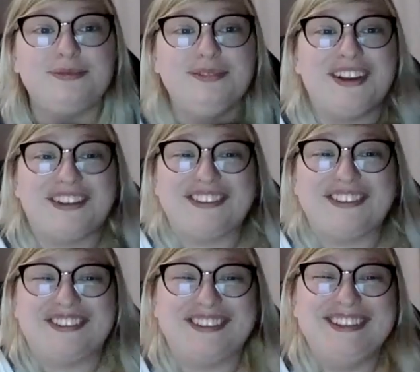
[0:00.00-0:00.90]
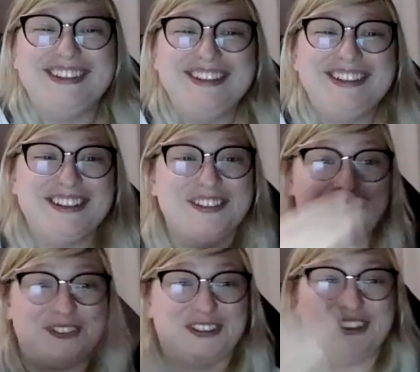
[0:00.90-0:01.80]
Yes. Feel
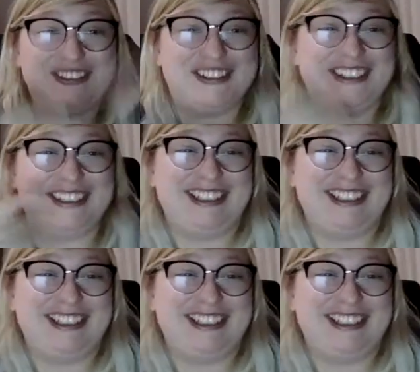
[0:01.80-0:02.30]
free to start.